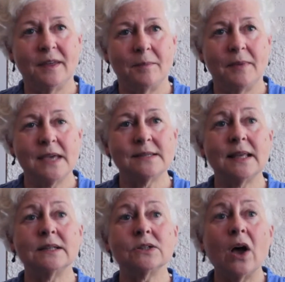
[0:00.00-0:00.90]
them as
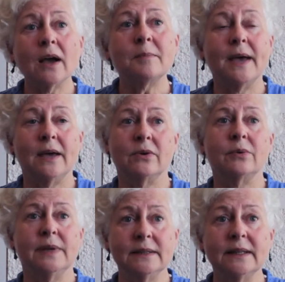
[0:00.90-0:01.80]
they talk about or
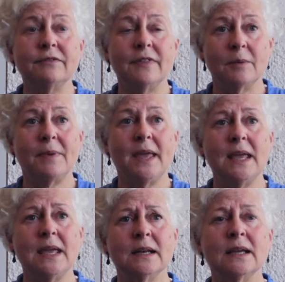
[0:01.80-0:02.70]
relive their
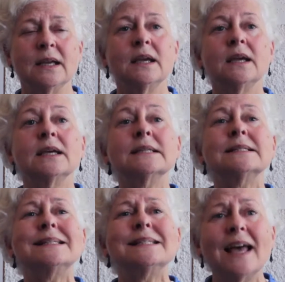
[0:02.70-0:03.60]
pain,
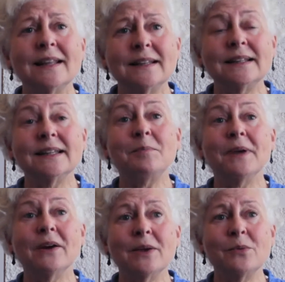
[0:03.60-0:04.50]
silently
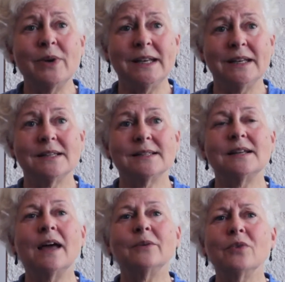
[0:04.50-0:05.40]
bearing witness,
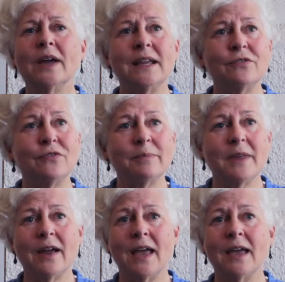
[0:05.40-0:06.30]
not running from
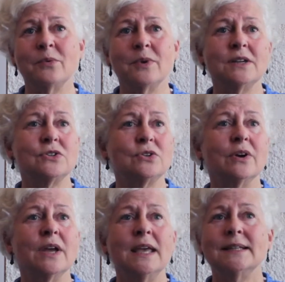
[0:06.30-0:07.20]
their anguish
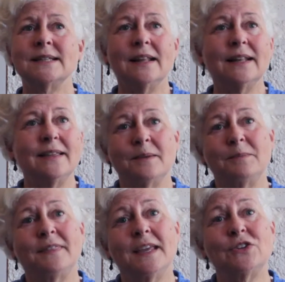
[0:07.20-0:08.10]
or telling them
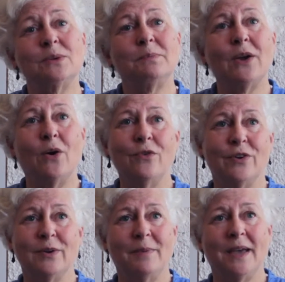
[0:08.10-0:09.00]
that they should be
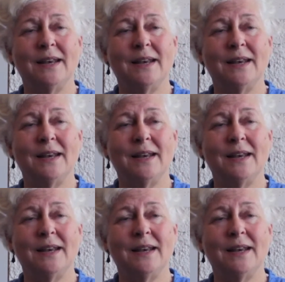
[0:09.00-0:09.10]
over it by